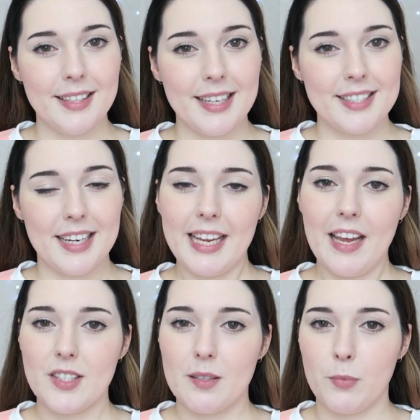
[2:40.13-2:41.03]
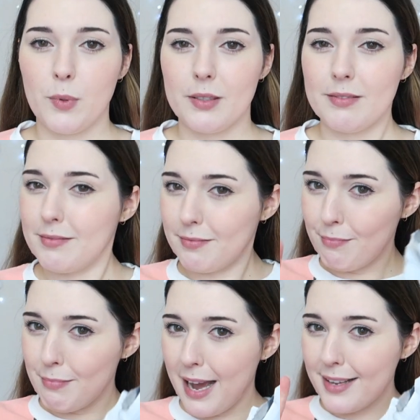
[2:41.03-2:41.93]
Next, I have some more
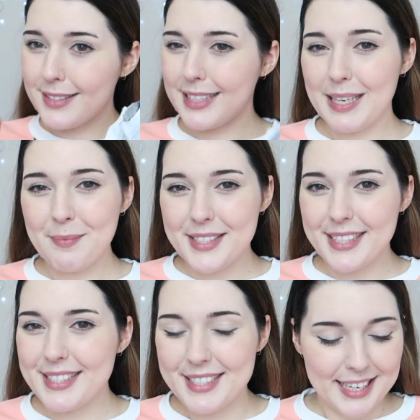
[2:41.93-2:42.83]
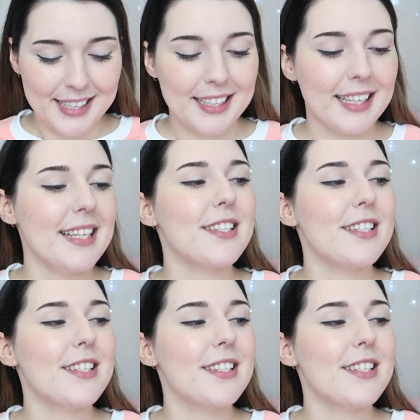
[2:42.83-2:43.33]
mask empties technically.